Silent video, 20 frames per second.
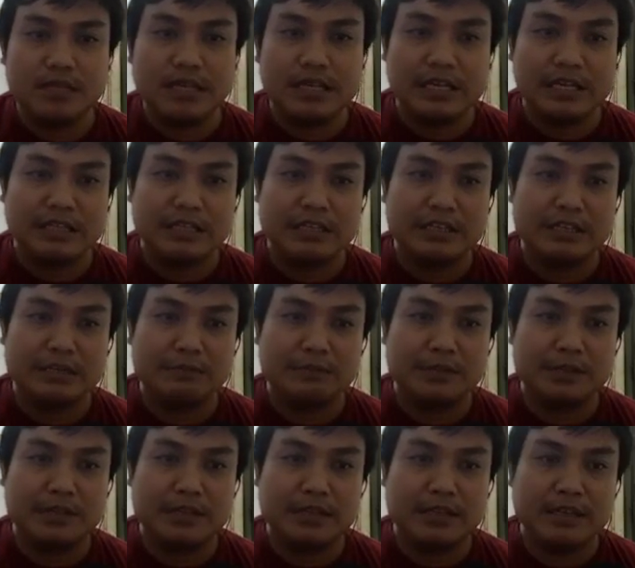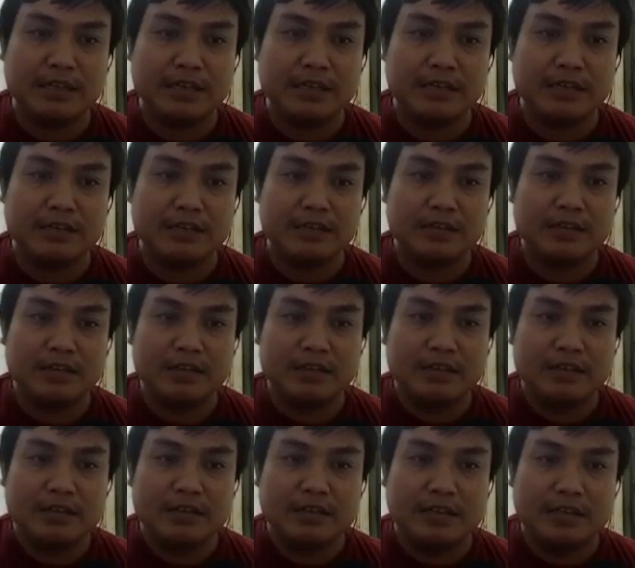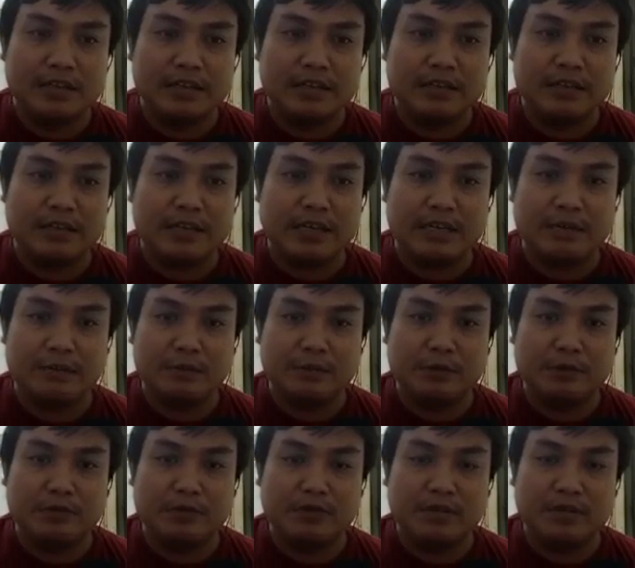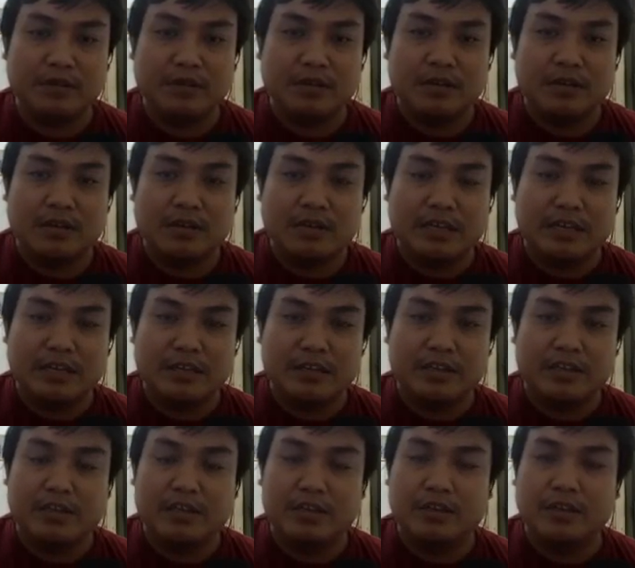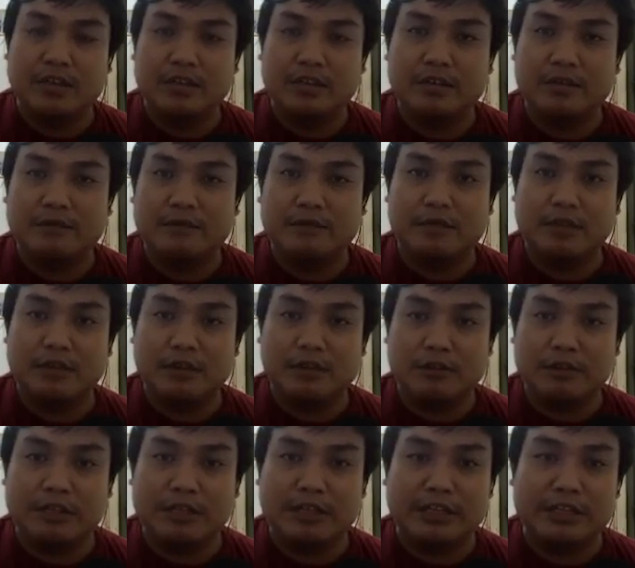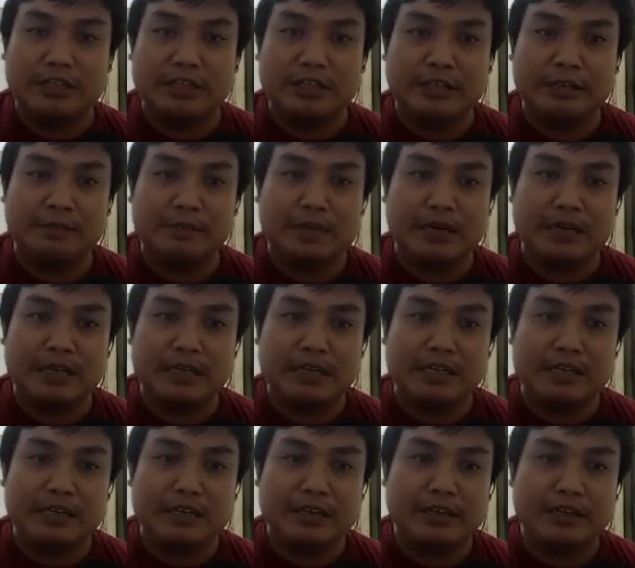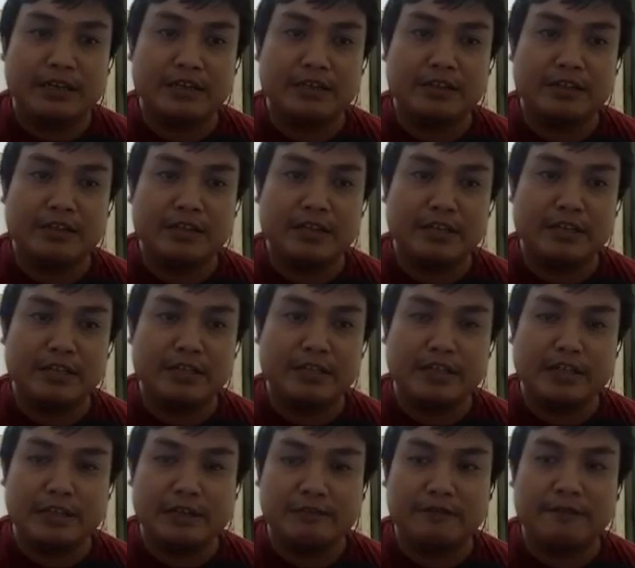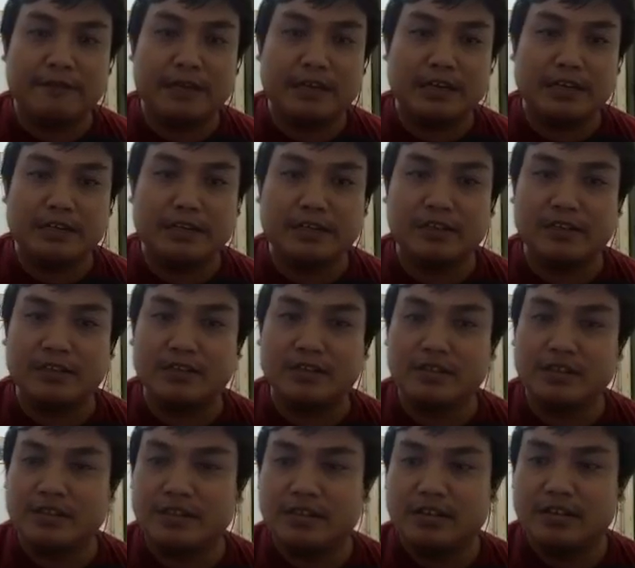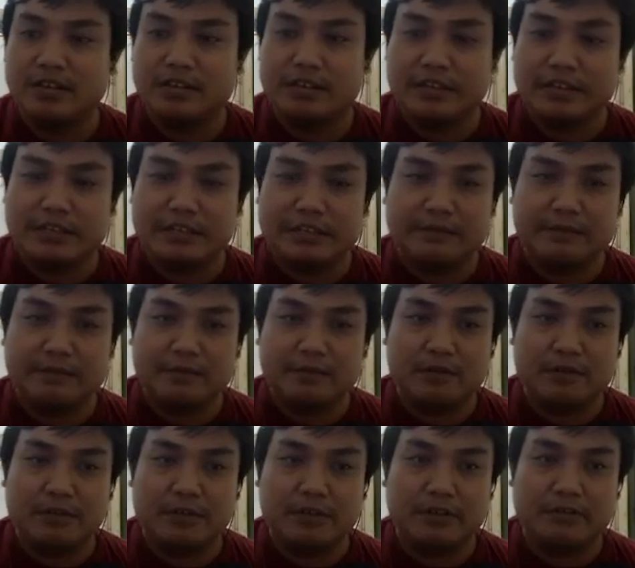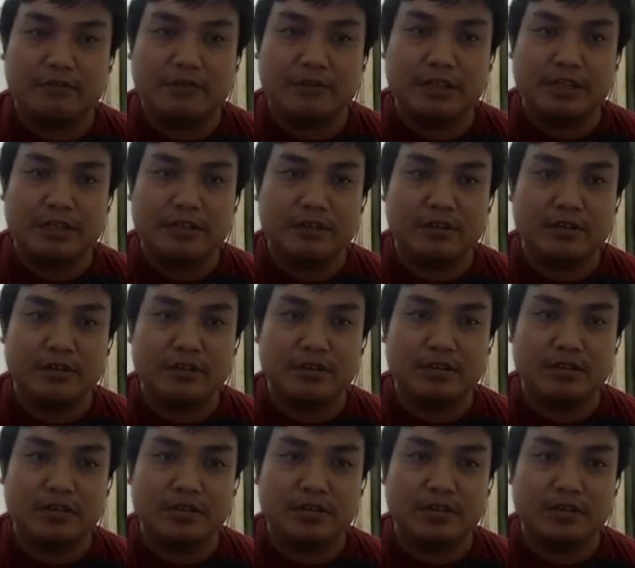And then after that, here I'm in the for the original script I create this new function. This is for show result.